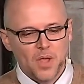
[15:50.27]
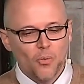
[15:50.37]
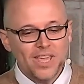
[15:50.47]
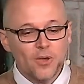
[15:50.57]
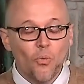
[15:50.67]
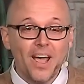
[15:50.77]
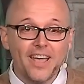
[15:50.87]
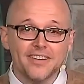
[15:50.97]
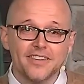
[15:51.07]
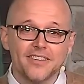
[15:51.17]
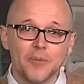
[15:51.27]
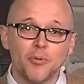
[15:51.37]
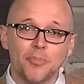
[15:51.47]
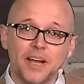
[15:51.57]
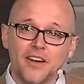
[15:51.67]
We can wait and
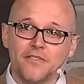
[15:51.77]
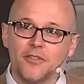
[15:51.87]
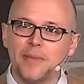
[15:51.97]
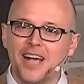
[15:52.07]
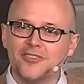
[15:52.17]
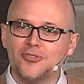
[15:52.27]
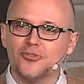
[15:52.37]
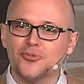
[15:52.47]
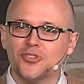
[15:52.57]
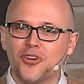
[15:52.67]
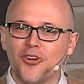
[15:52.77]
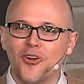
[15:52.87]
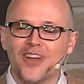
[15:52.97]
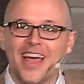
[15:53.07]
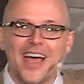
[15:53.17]
prepare for the master's
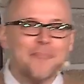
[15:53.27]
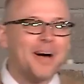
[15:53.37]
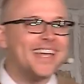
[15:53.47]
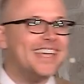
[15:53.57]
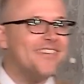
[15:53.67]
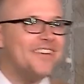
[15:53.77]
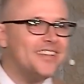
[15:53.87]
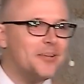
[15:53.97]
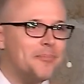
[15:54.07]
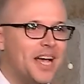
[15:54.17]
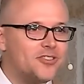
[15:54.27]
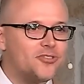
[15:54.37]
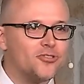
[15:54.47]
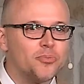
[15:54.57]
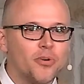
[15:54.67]
return by giving the
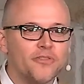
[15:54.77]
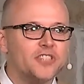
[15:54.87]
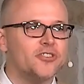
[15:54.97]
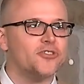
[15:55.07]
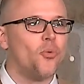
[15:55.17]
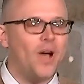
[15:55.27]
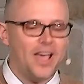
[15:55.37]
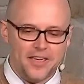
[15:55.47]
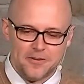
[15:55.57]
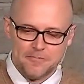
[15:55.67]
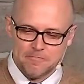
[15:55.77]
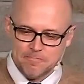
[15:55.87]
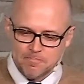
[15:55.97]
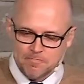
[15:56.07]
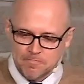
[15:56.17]
master's provisions away.
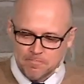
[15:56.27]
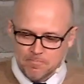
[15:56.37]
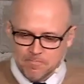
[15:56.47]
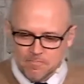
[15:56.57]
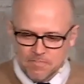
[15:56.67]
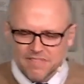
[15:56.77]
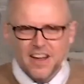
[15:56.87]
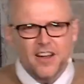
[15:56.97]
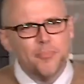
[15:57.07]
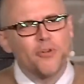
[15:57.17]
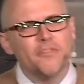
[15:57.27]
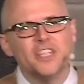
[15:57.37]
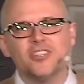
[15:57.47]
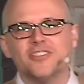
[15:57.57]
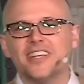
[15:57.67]
The very
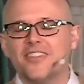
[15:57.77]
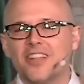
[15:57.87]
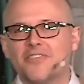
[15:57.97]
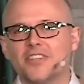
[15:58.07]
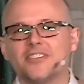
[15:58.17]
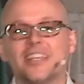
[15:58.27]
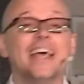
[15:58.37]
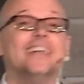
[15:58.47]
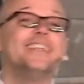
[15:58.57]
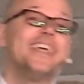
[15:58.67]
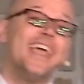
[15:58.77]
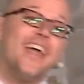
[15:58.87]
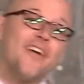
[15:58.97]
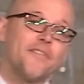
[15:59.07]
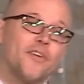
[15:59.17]
provisions that he left us to
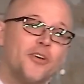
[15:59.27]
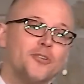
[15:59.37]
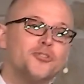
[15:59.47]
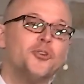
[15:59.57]
care for those who